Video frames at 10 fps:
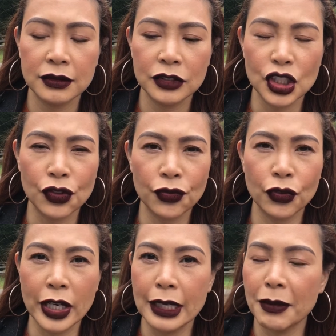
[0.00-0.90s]
Just
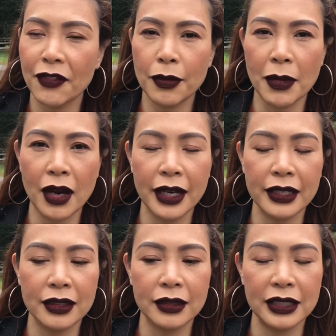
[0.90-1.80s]
freedom of the mind.
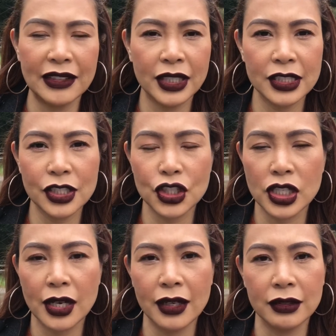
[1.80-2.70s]
Even as a
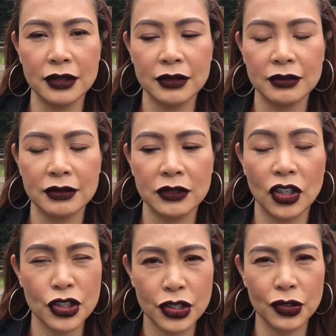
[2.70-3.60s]
child, are
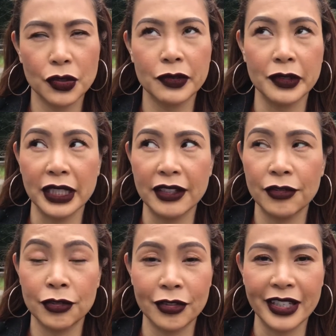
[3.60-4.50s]
children really
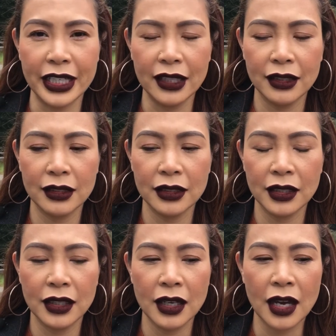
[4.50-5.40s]
free?
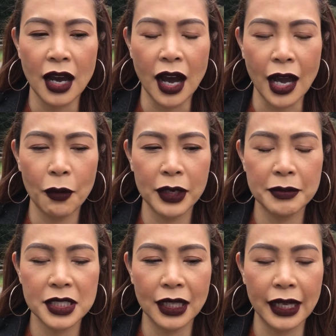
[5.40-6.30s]
I want him
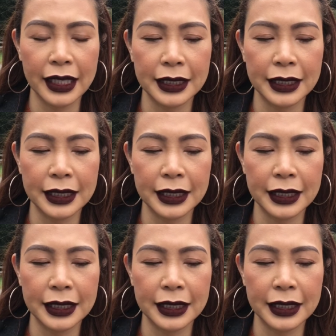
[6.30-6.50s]
to